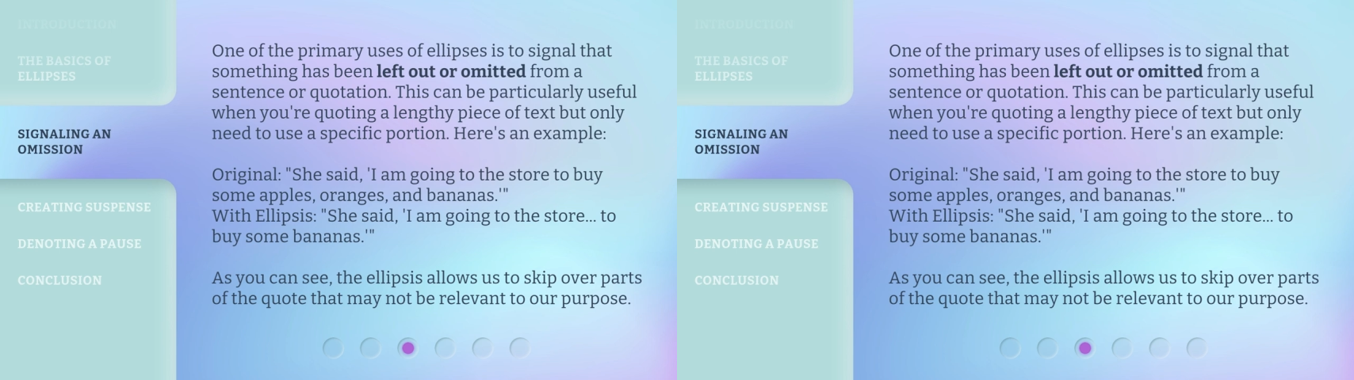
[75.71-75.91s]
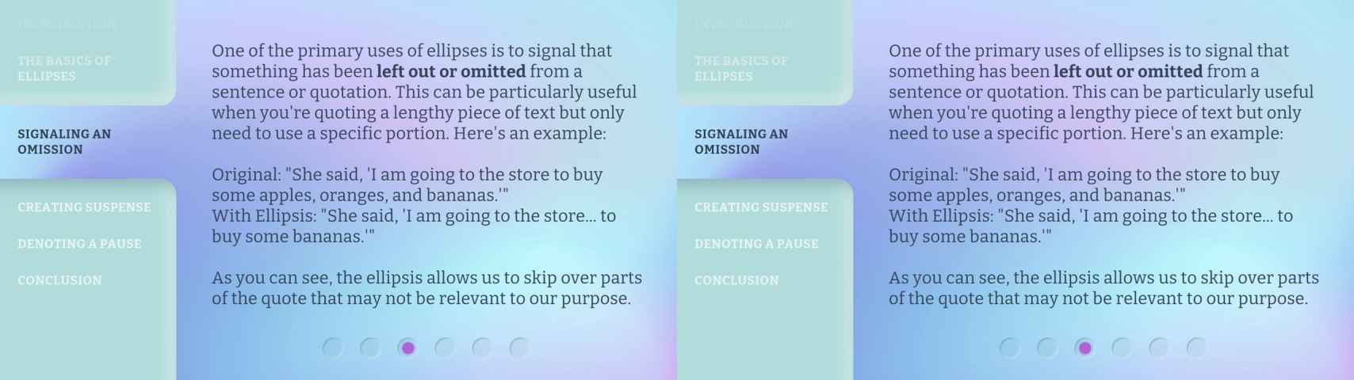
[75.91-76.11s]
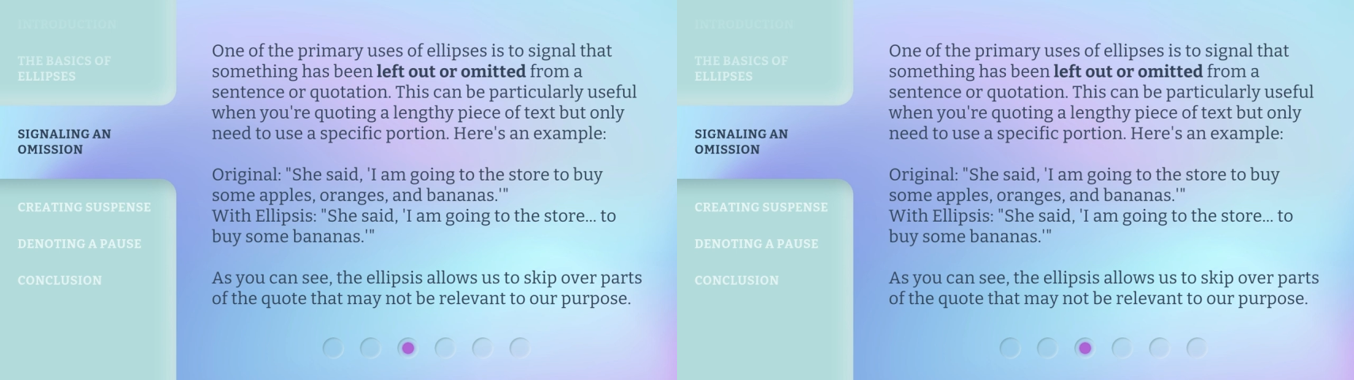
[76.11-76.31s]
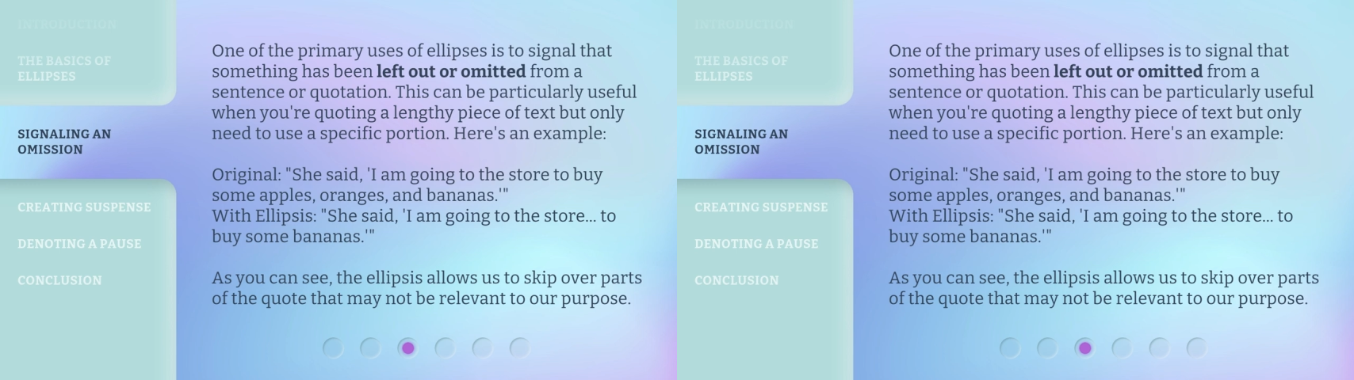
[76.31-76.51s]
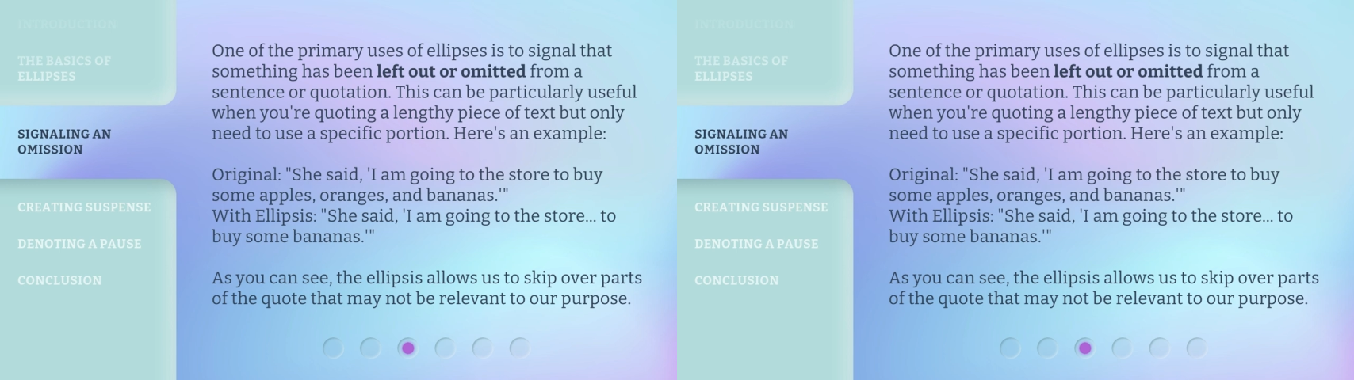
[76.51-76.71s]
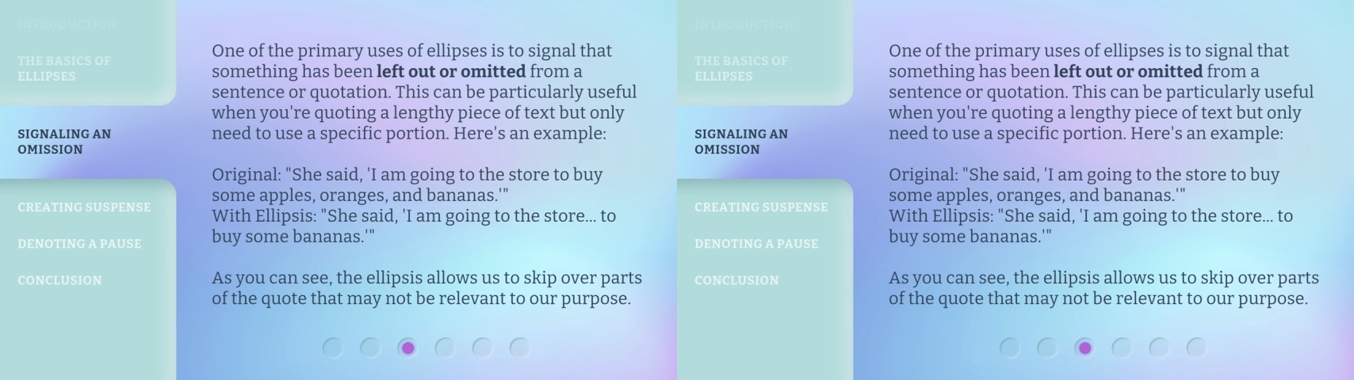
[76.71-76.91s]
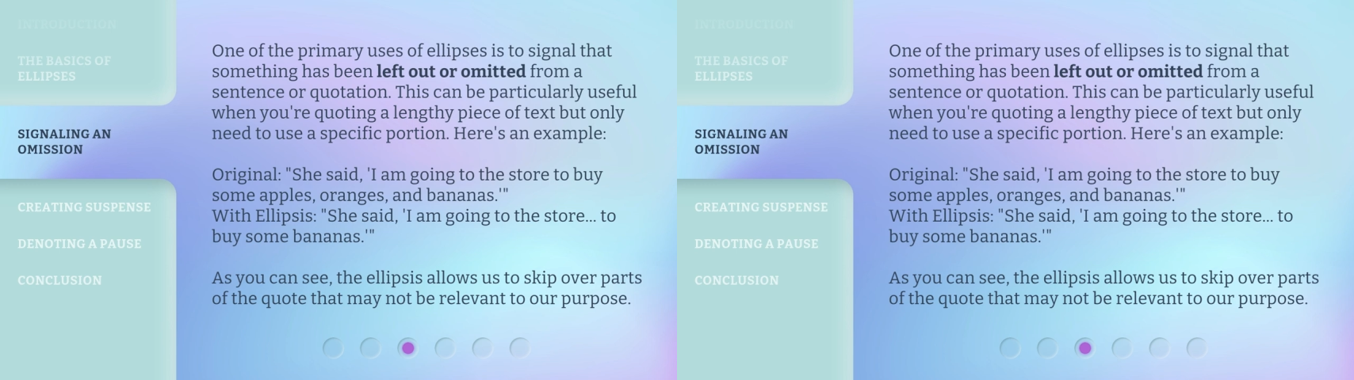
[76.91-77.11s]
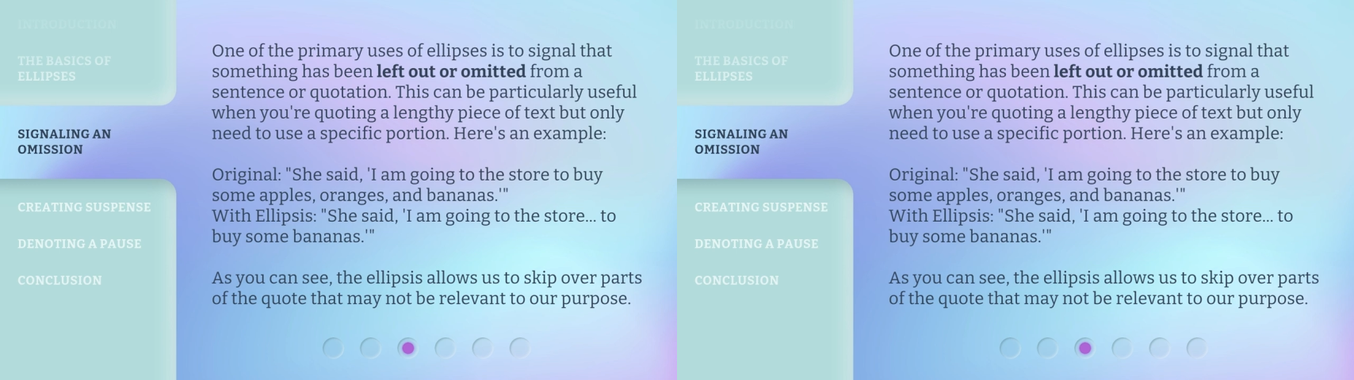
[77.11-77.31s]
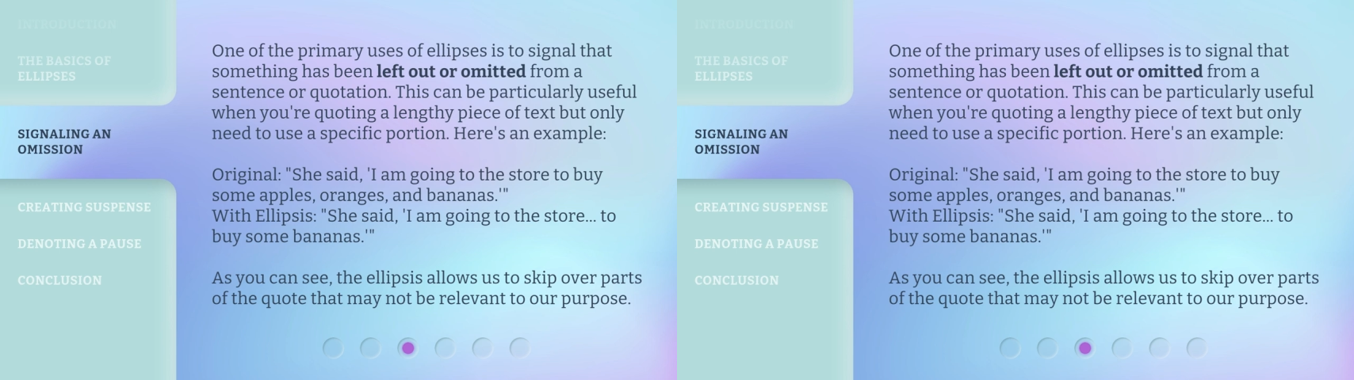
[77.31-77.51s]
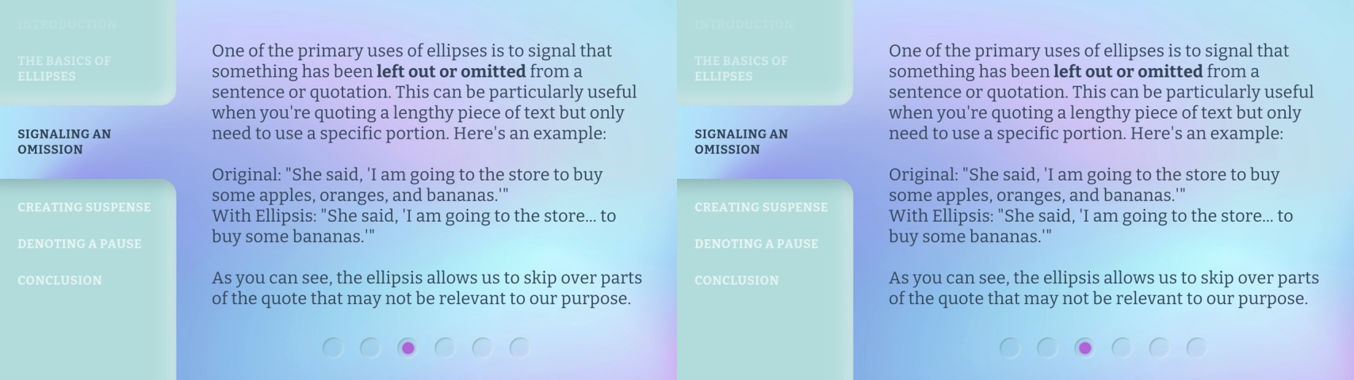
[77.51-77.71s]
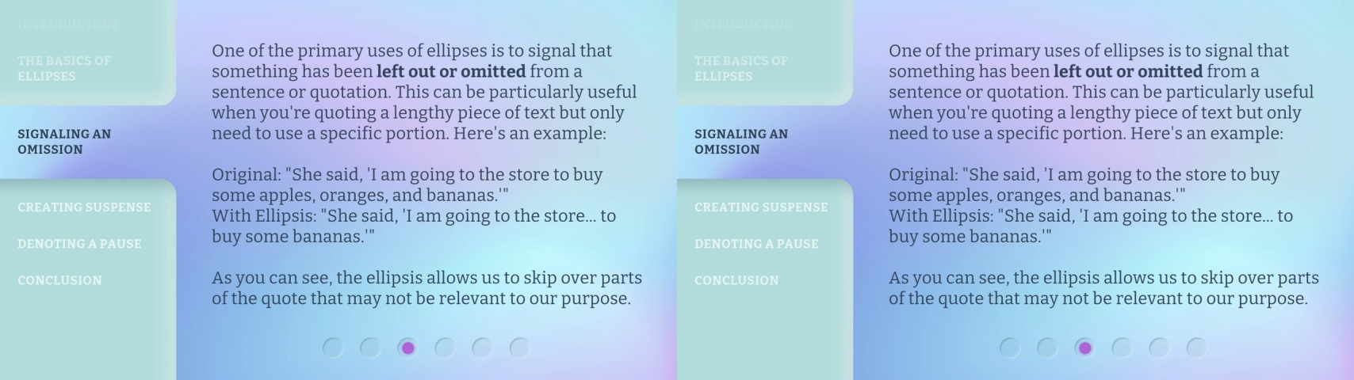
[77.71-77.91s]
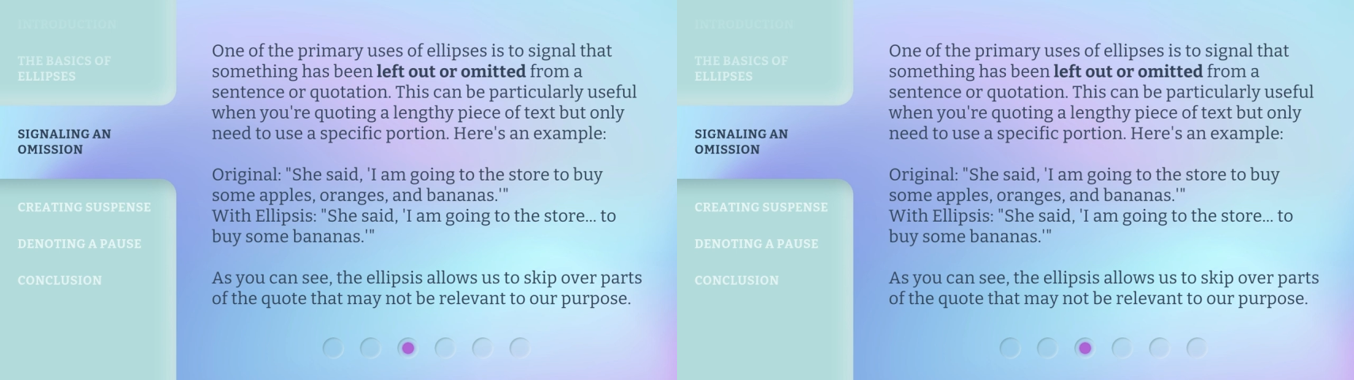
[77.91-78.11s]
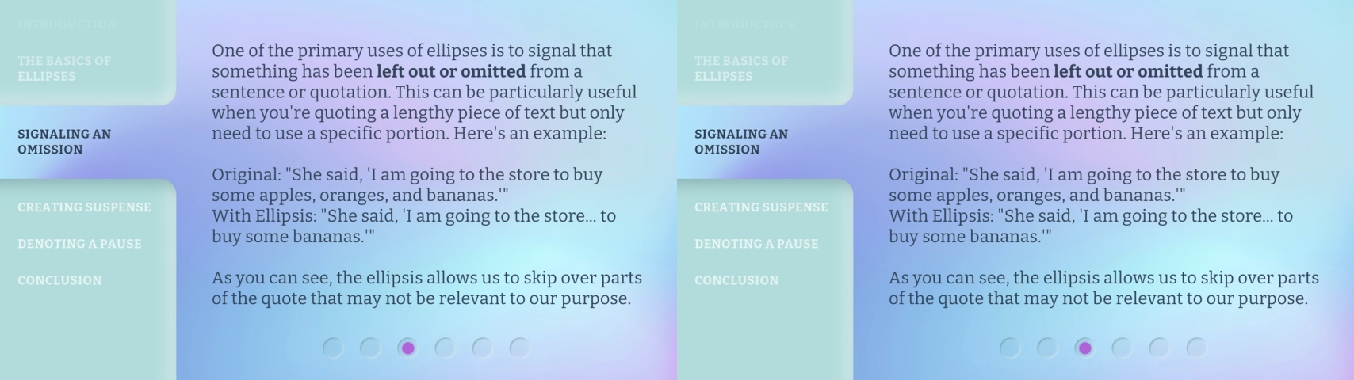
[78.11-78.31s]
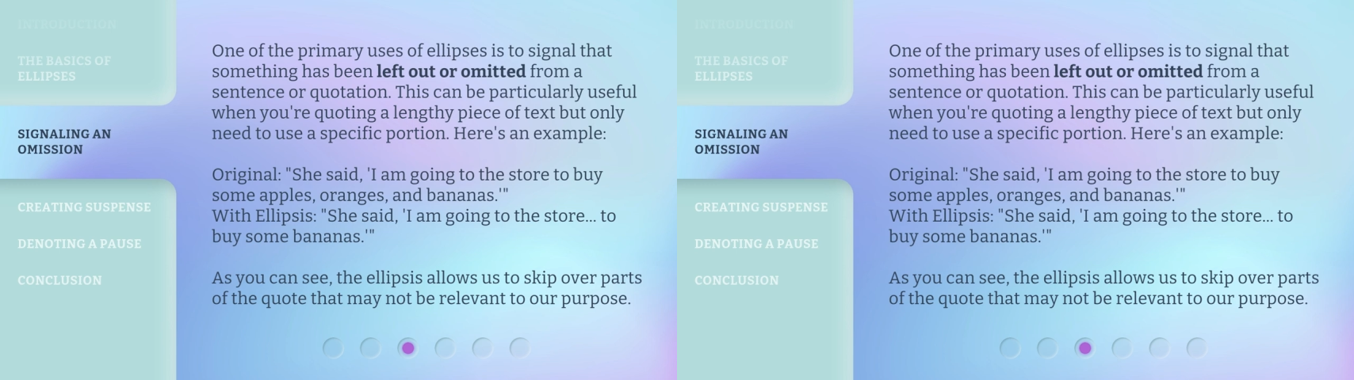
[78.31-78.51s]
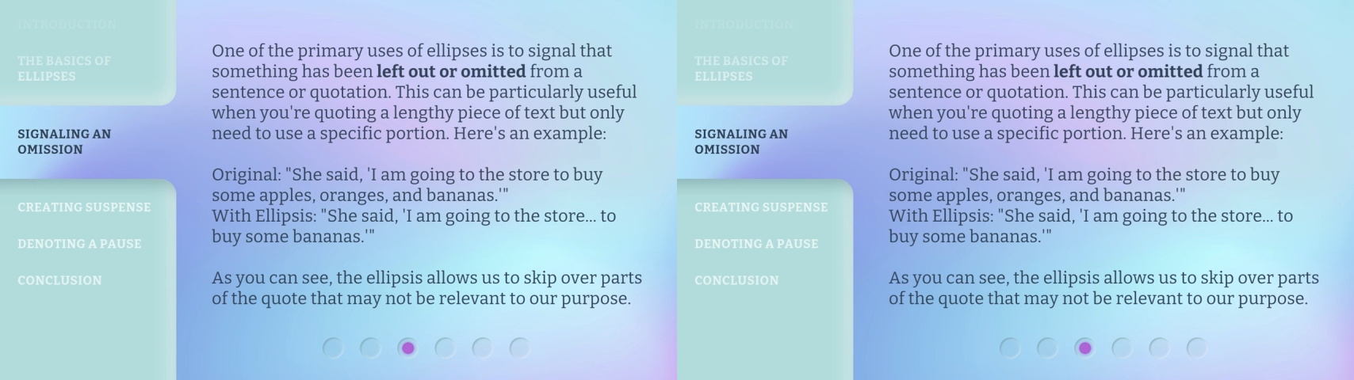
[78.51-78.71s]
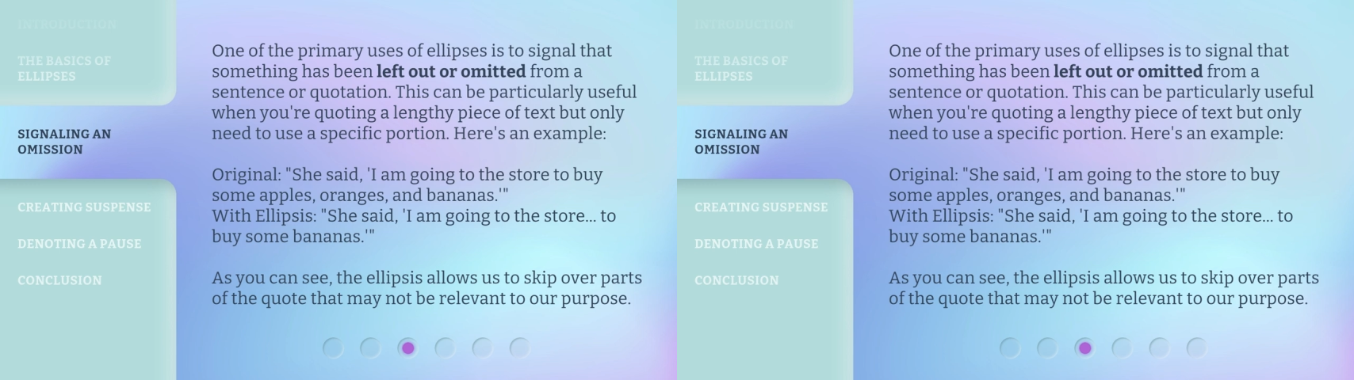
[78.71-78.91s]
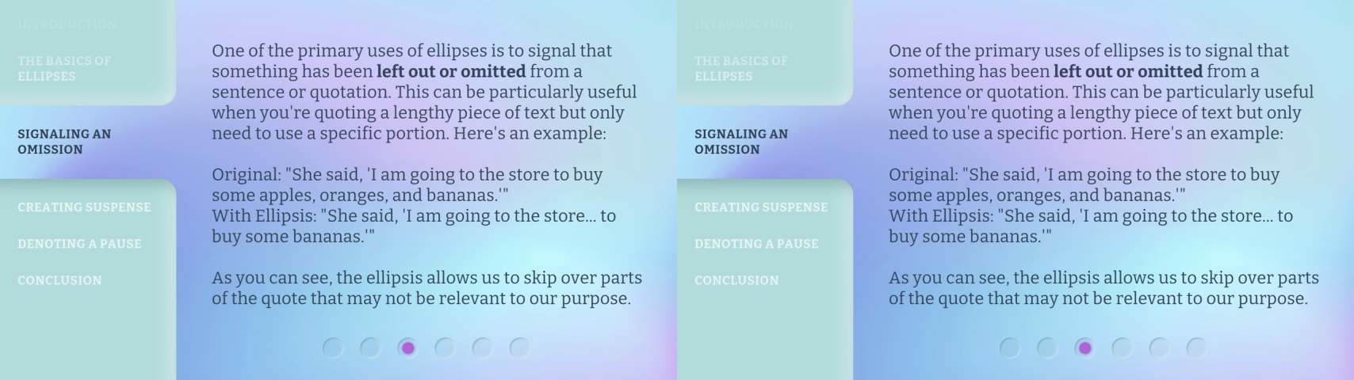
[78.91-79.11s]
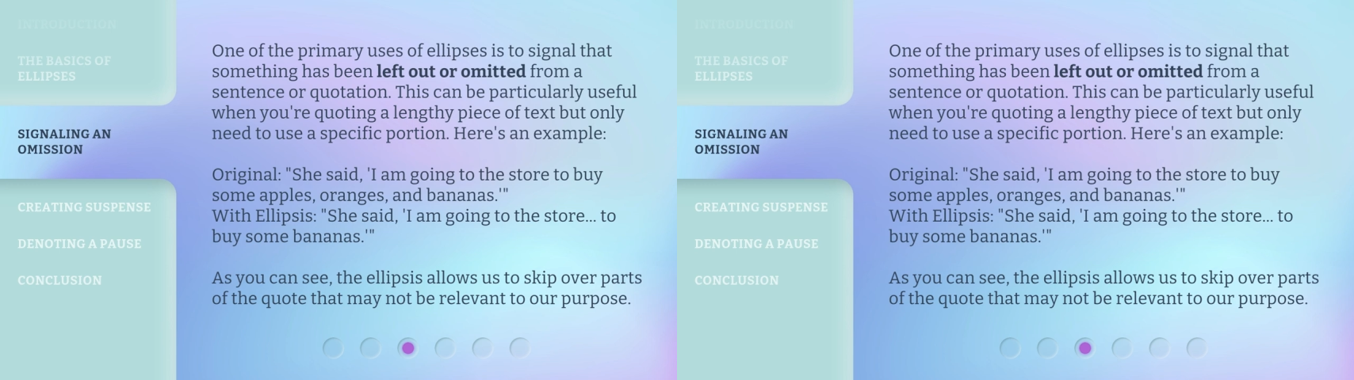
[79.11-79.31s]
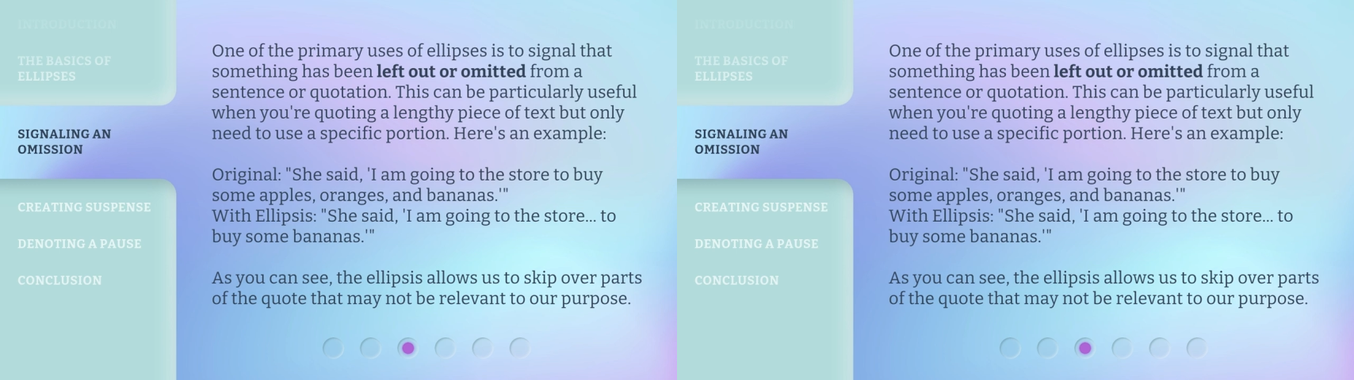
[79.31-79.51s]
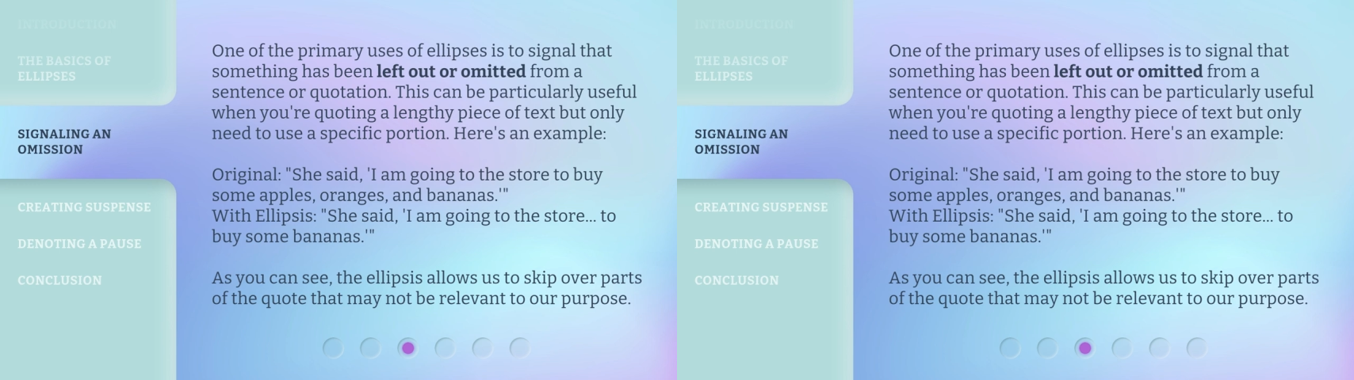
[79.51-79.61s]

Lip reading: No face is visible, so there are no lips to read.